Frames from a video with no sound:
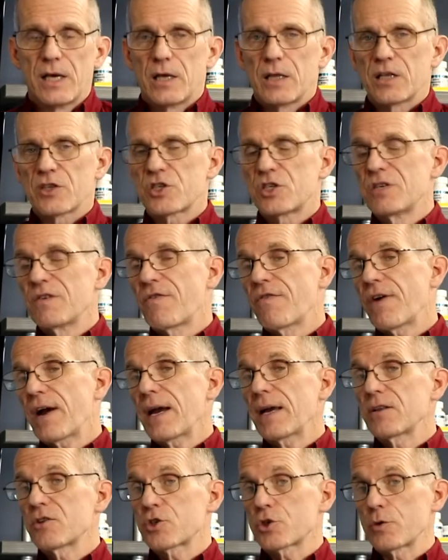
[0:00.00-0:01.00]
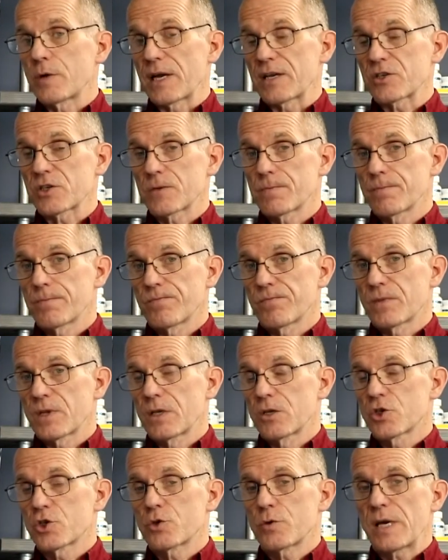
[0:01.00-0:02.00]
Let's define stress.
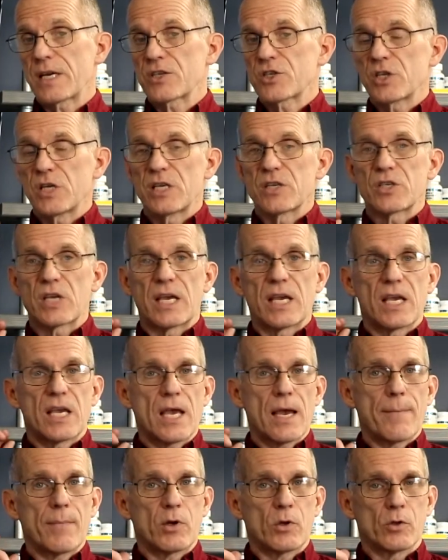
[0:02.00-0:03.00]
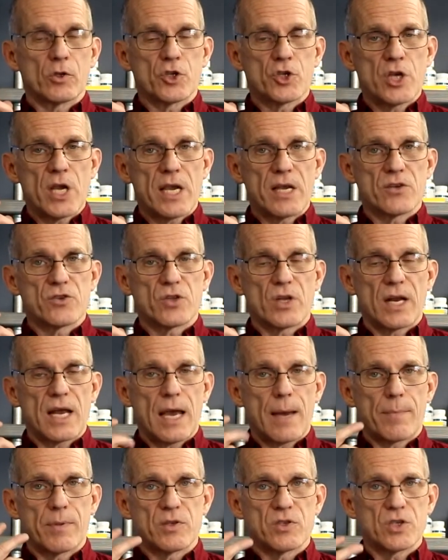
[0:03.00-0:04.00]
Stress is a chemical change that
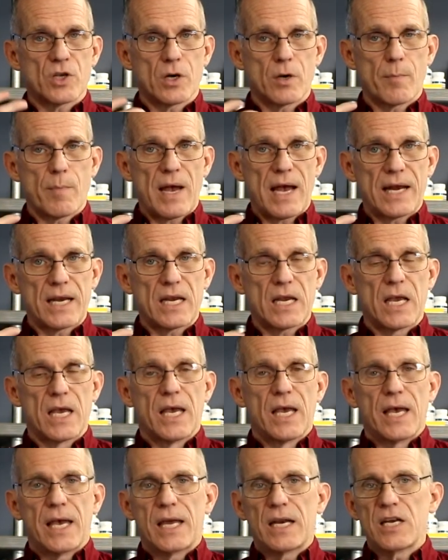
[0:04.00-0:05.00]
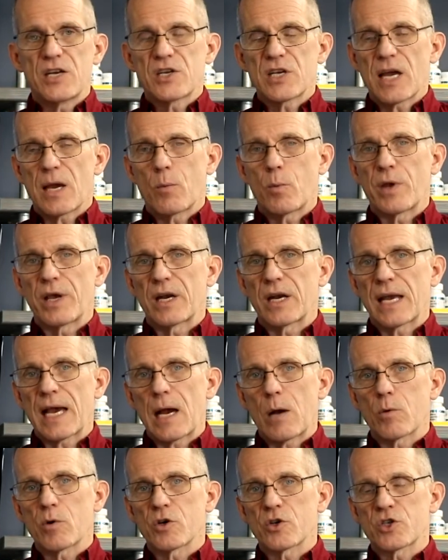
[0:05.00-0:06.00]
happens in our body anytime we
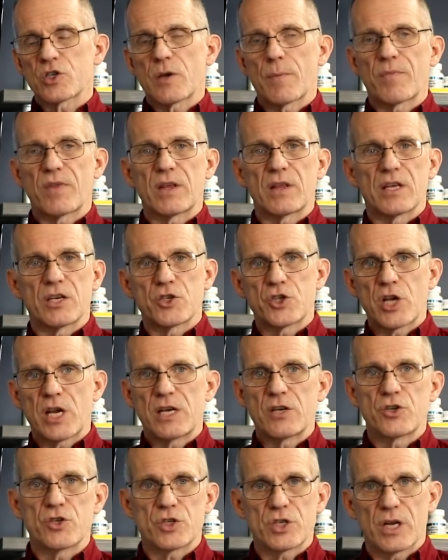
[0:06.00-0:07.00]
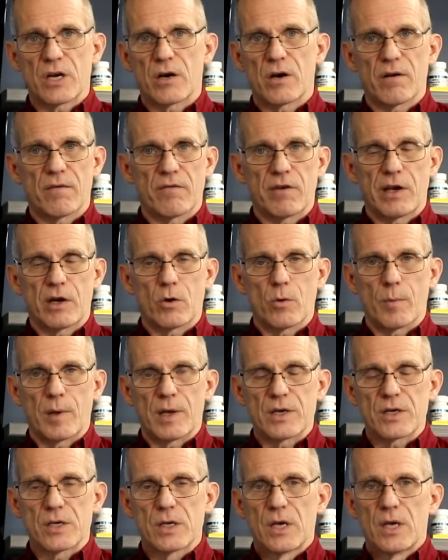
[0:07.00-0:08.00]
encounter something that changes in our
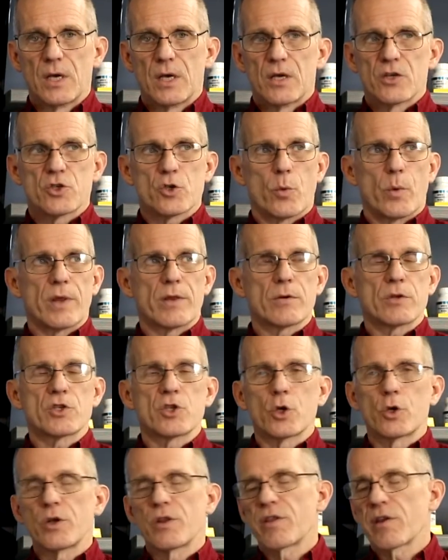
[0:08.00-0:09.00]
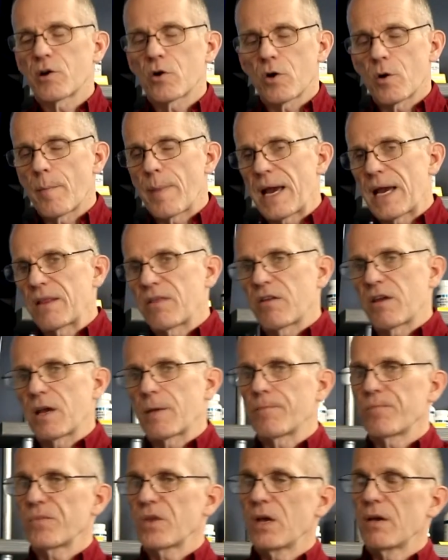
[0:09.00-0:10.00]
environment. So whether it's a good thing or a bad
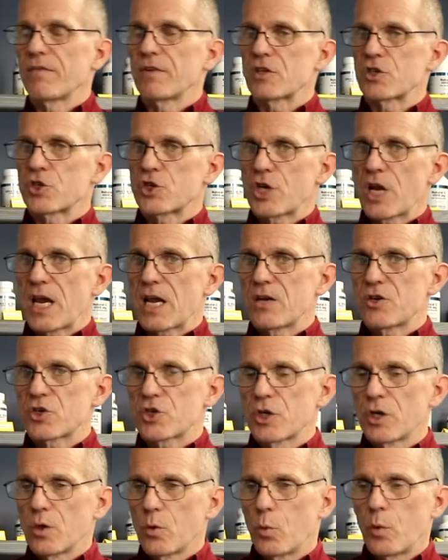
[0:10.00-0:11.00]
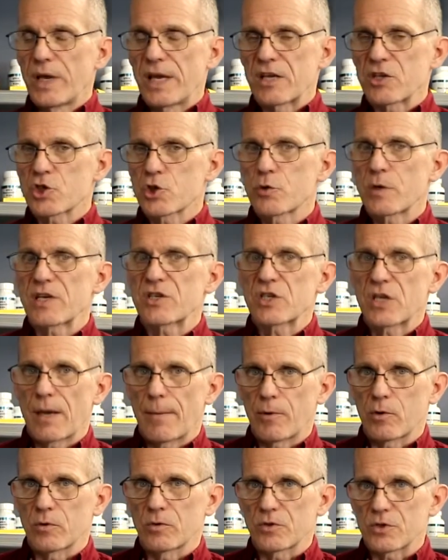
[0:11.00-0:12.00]
thing, if it's changed, we get stress
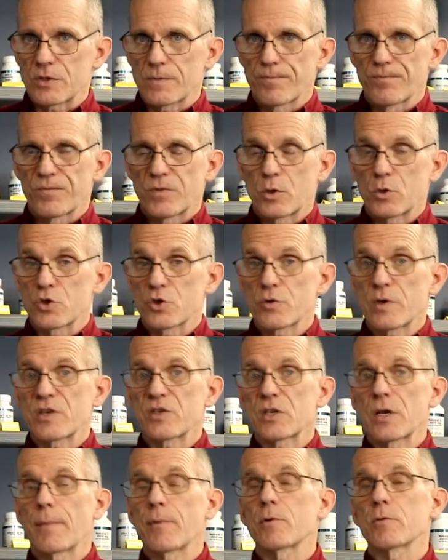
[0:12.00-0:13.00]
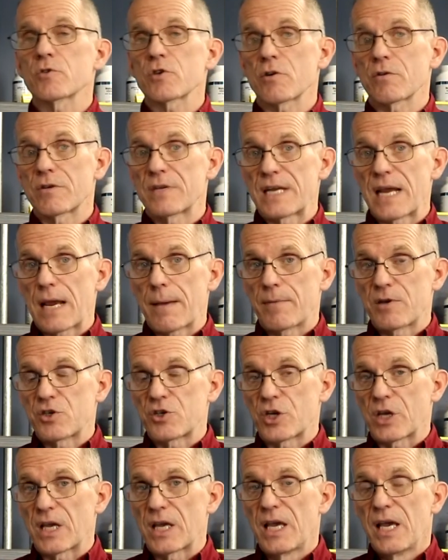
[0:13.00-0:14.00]
chemicals. Those stress chemicals are
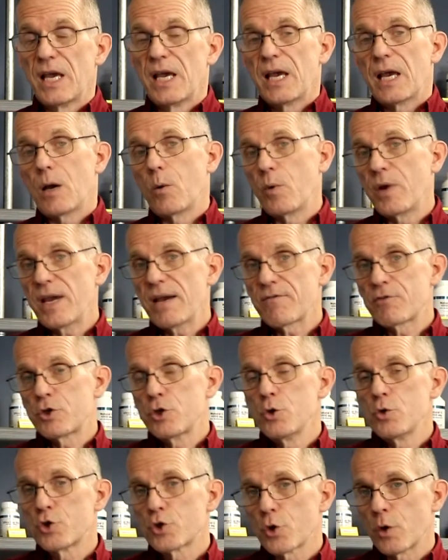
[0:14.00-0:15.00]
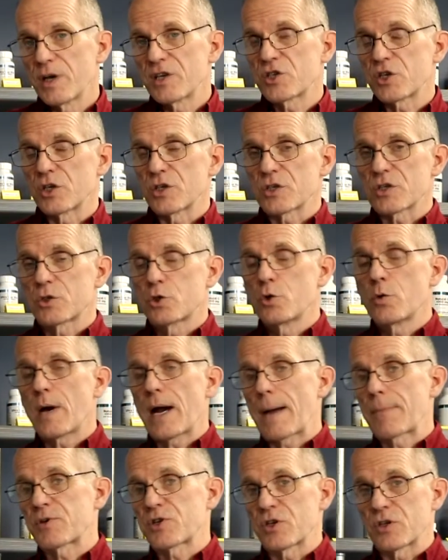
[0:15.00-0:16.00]
damaging, and we have 2 choices, 2
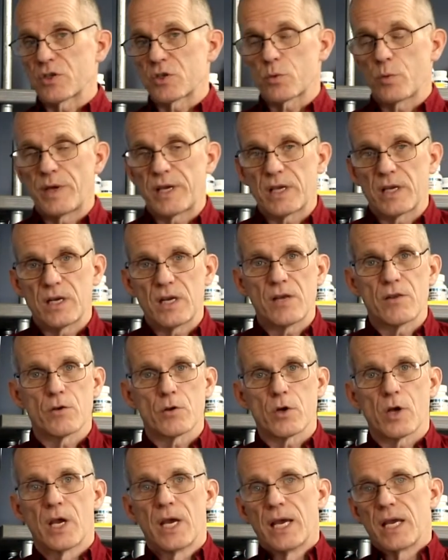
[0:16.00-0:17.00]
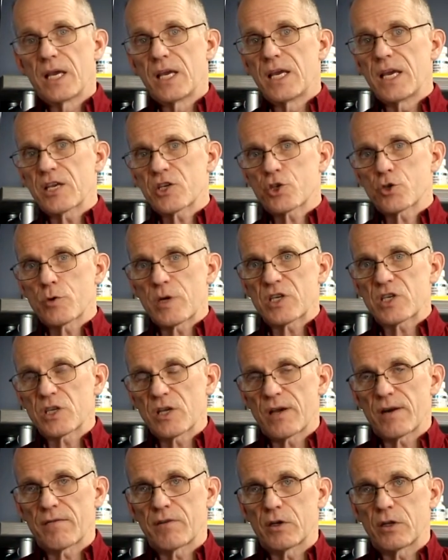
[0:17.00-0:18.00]
options. We can either get stress
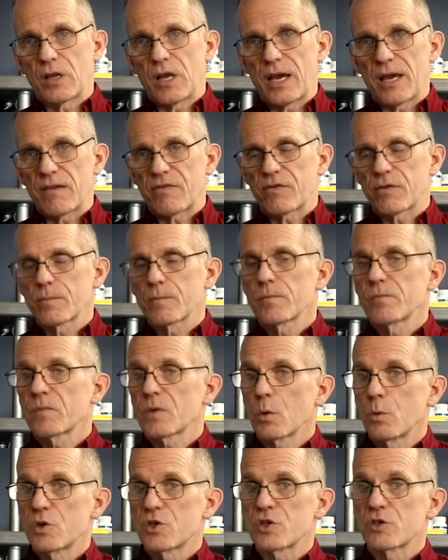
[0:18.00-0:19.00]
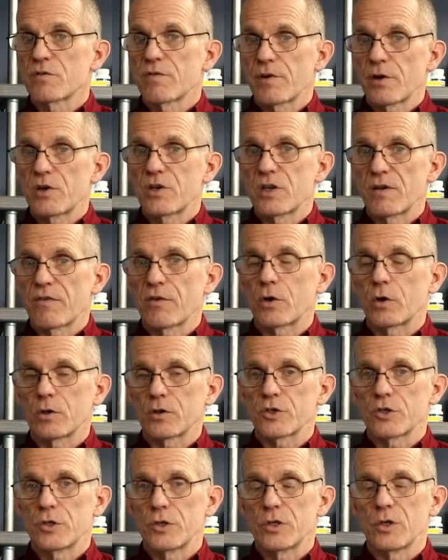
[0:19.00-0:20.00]
out of our life, which is very difficult
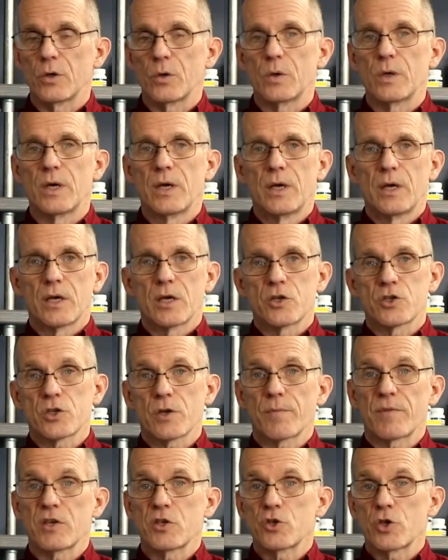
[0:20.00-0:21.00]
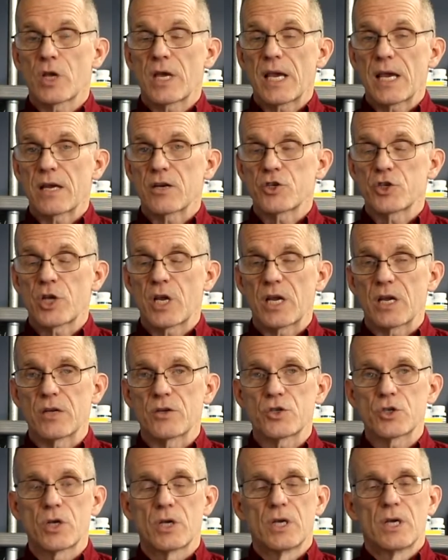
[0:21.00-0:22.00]
to do because some things you can't
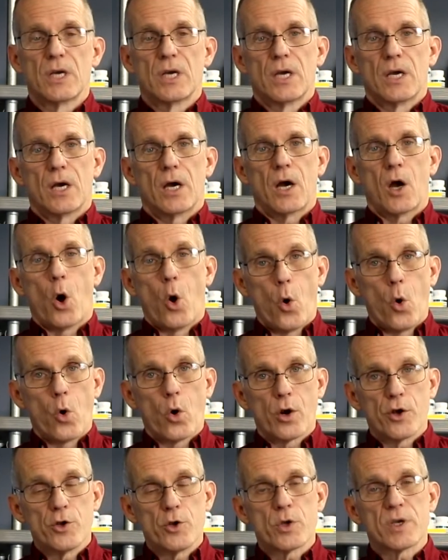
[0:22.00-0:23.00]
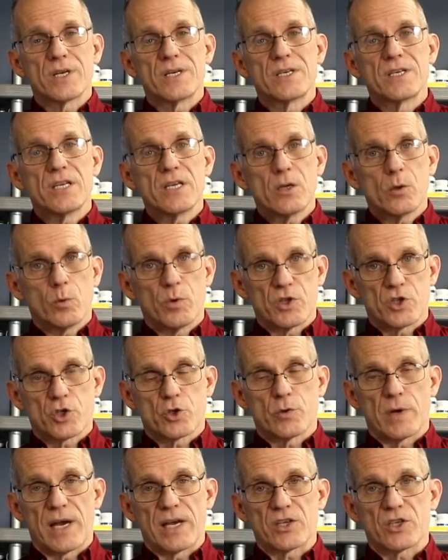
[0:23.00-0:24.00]
change, or you can deal with
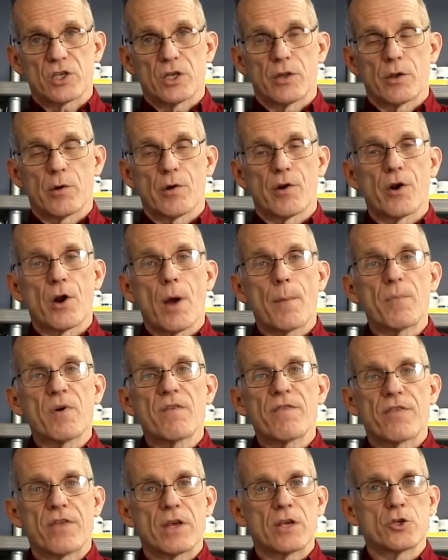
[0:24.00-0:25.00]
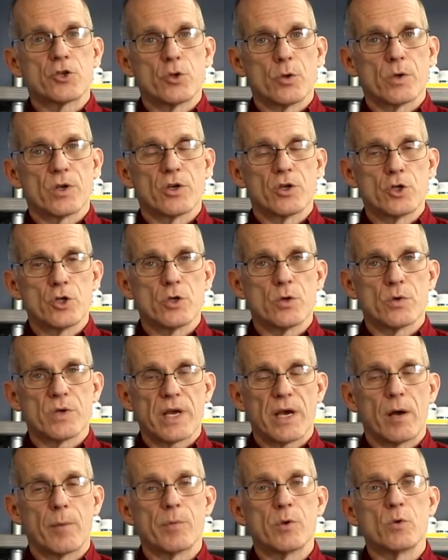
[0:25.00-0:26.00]
stress. And there are a number of things you can do to
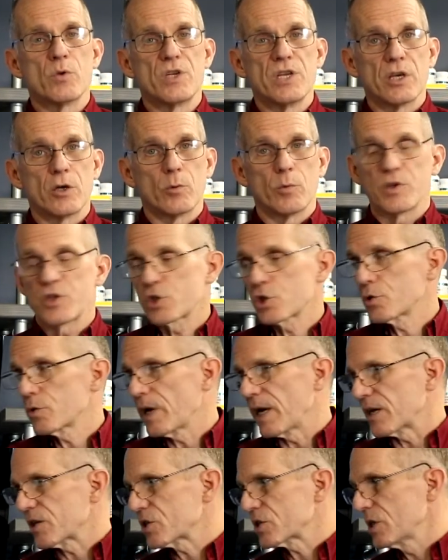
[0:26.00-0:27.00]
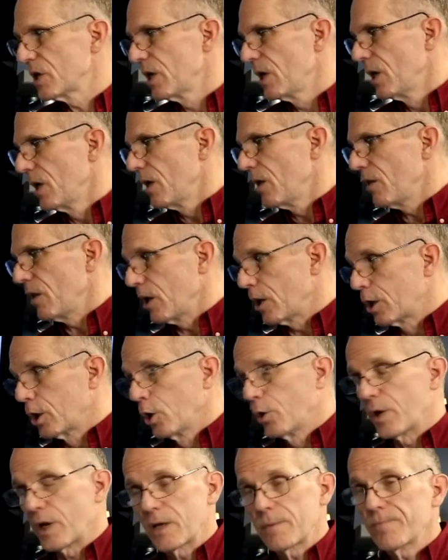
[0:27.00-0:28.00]
help you deal with stress,
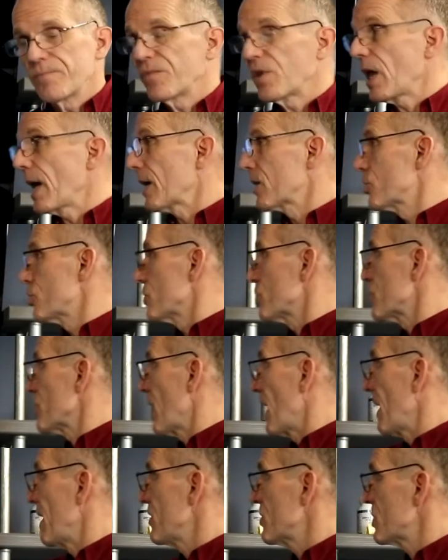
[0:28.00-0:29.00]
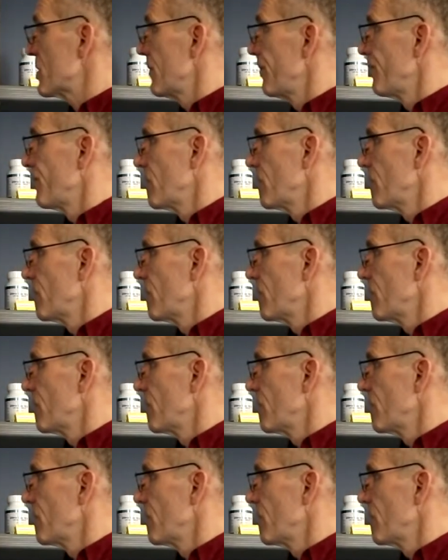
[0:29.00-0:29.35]
including exercise.